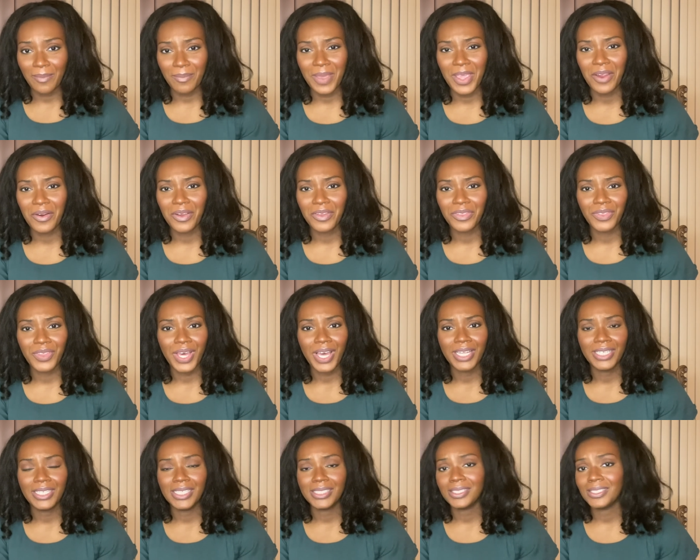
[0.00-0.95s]

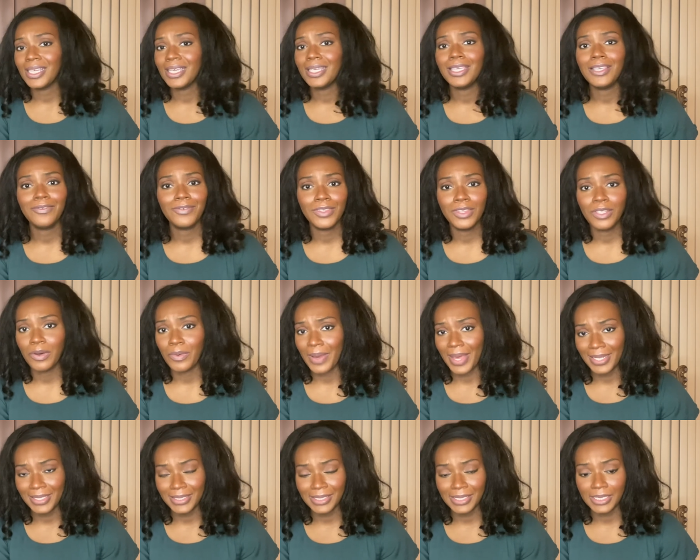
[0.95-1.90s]
marathon yesterday, even though
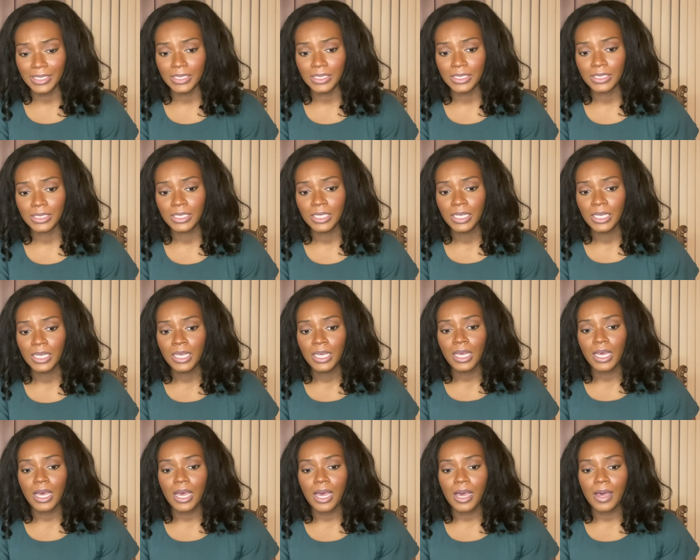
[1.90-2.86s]
I didn't.
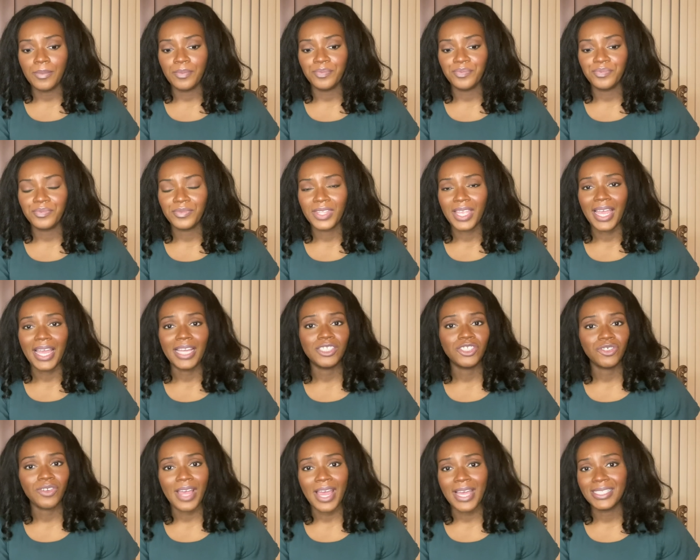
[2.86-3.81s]
Um, I
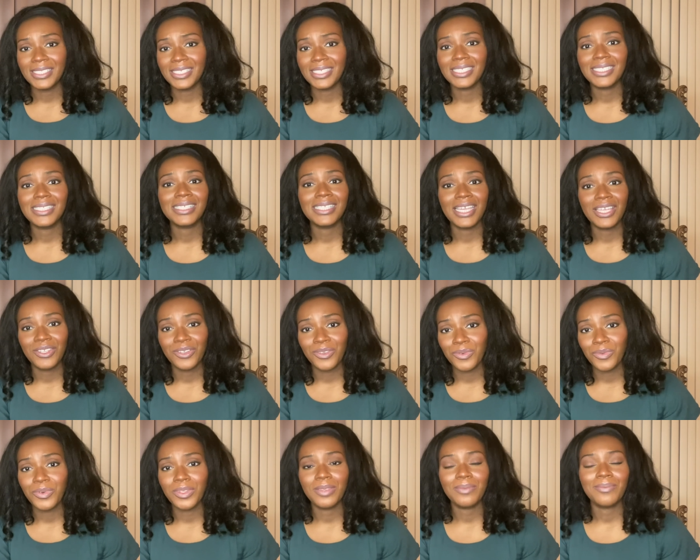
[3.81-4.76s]
tried to continue
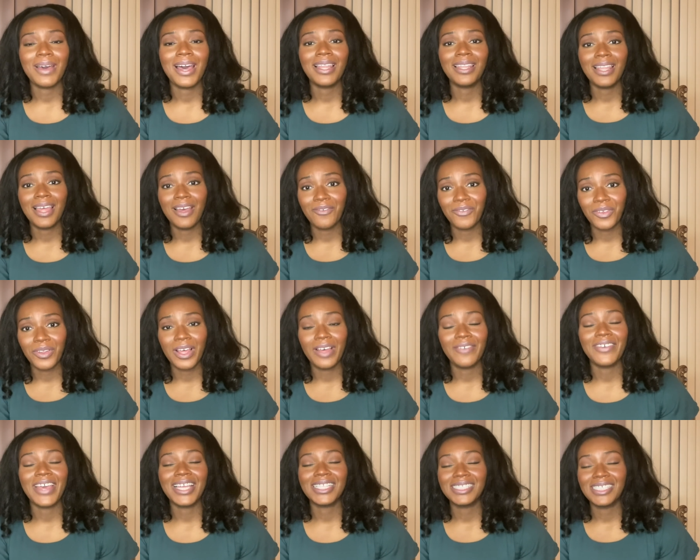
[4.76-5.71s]
with my level of
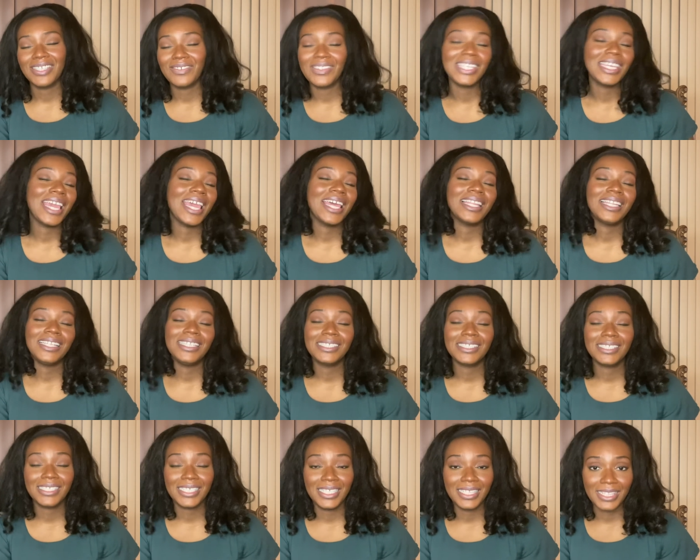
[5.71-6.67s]
activity at
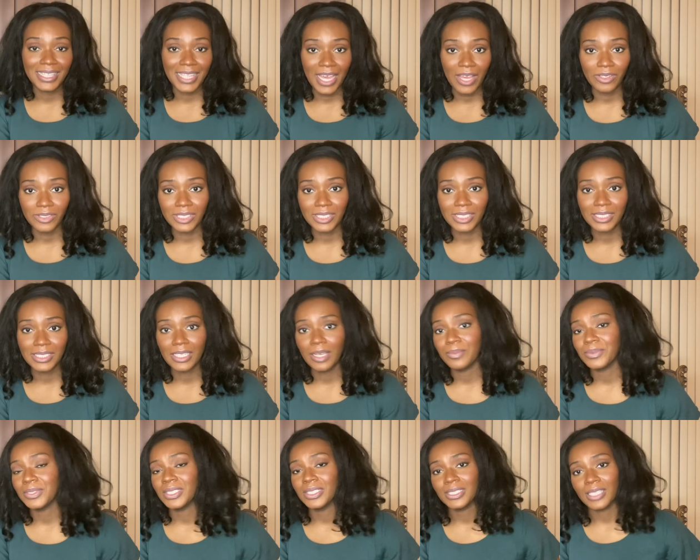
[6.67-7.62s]
least 10,000
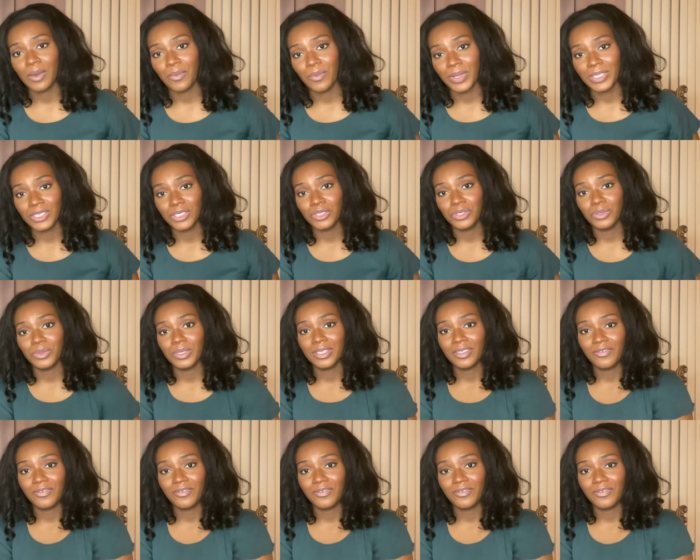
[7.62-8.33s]
steps since I wasn't doing